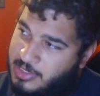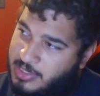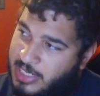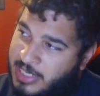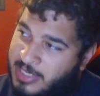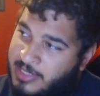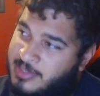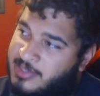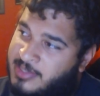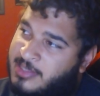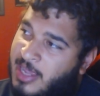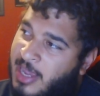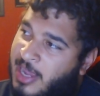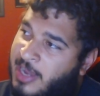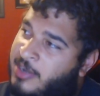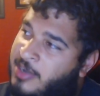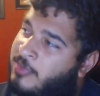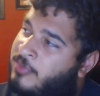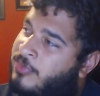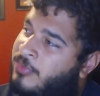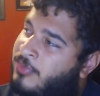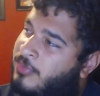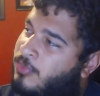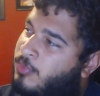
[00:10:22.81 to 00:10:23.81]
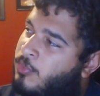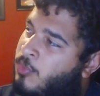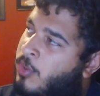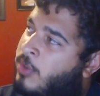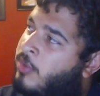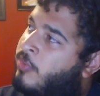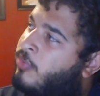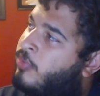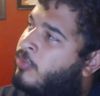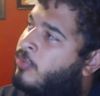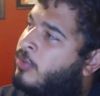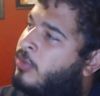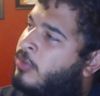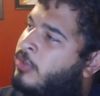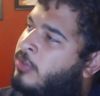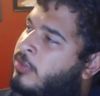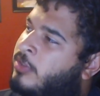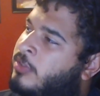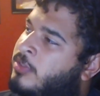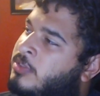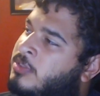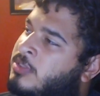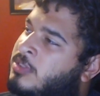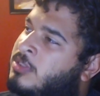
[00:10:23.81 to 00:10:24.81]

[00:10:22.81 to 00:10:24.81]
inside of One For All